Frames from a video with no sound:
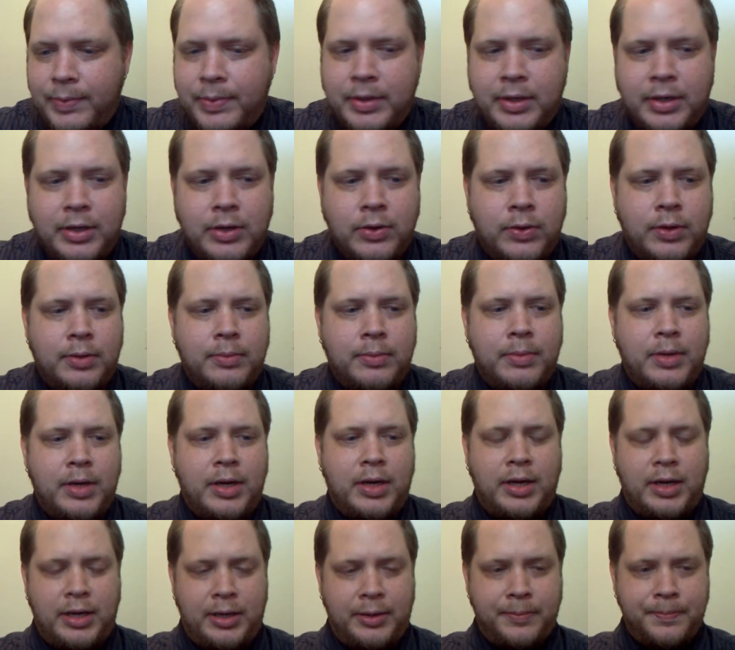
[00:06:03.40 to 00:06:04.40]
vaping it on
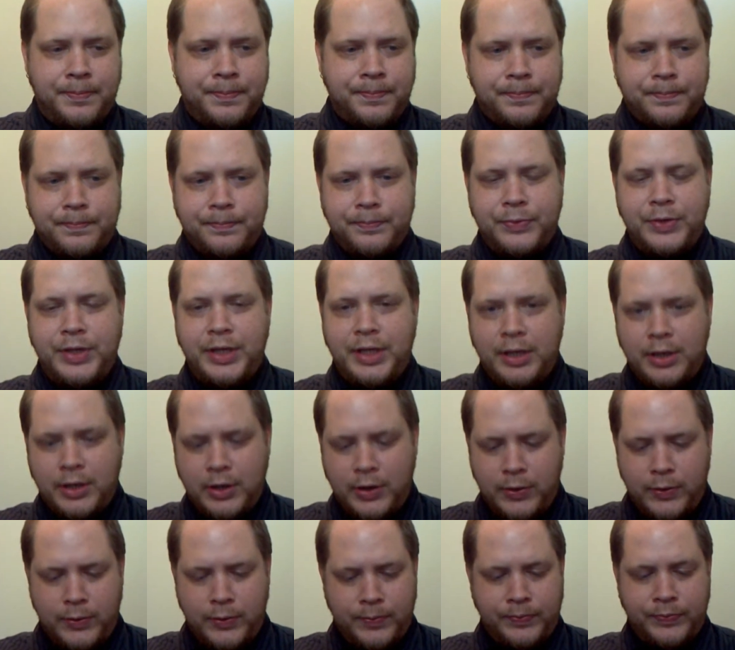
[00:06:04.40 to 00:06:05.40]
my
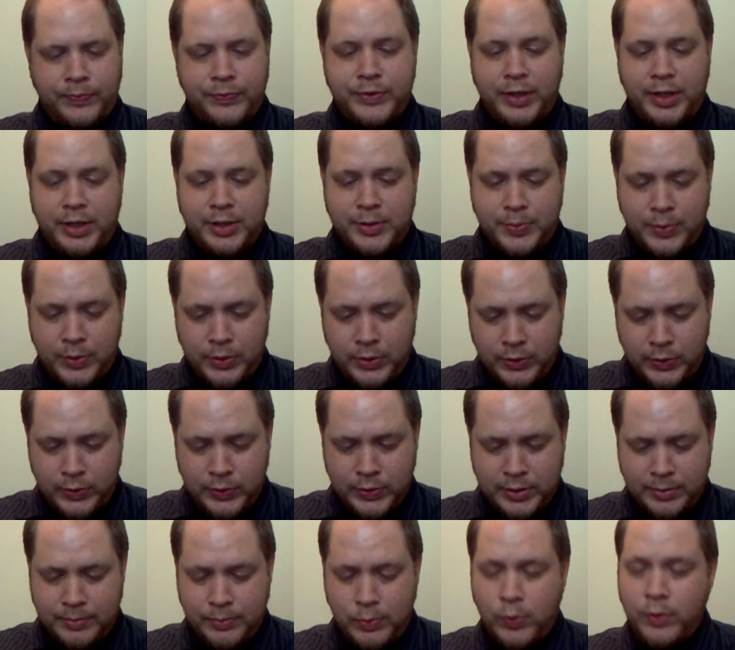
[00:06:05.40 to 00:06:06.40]
Ego does
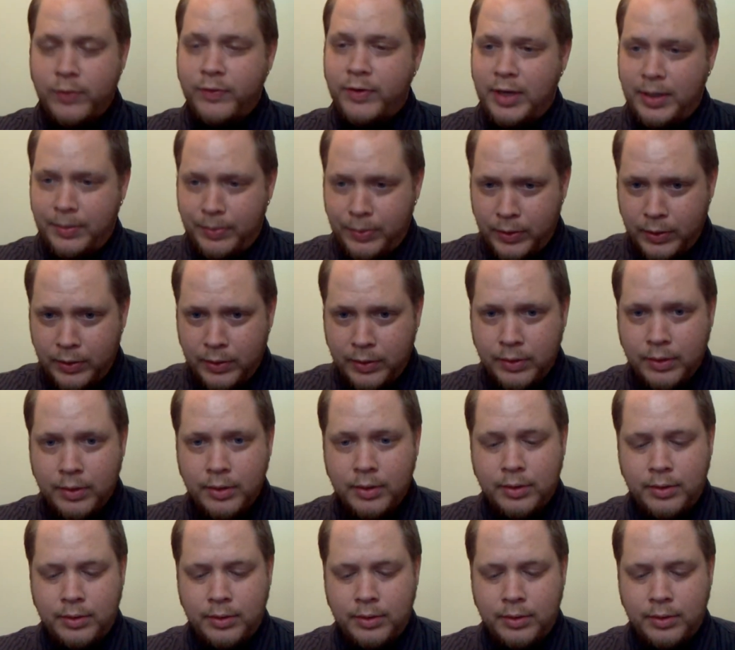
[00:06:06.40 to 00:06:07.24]
produce more vapor